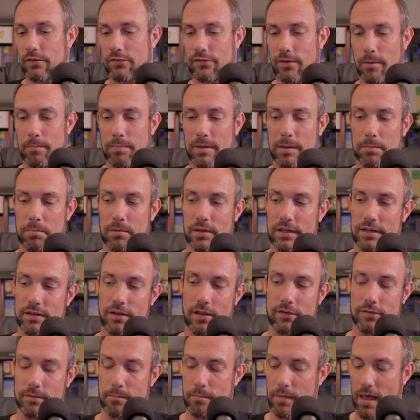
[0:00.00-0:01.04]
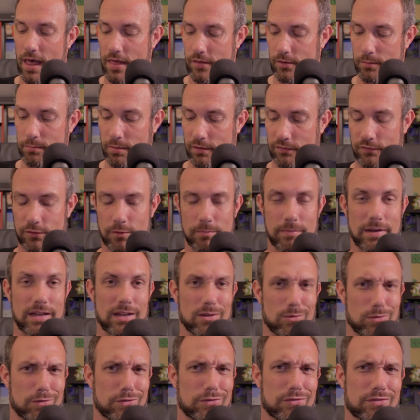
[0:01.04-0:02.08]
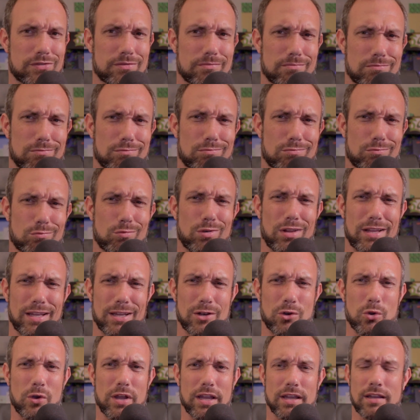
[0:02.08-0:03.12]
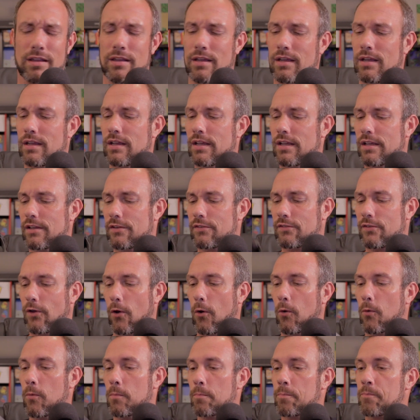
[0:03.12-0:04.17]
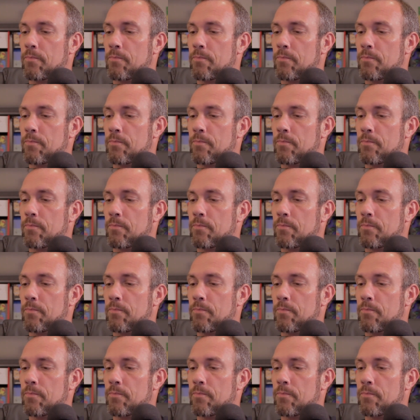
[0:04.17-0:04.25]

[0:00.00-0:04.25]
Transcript: Some people it doesn't bother, but for me it was really annoying. So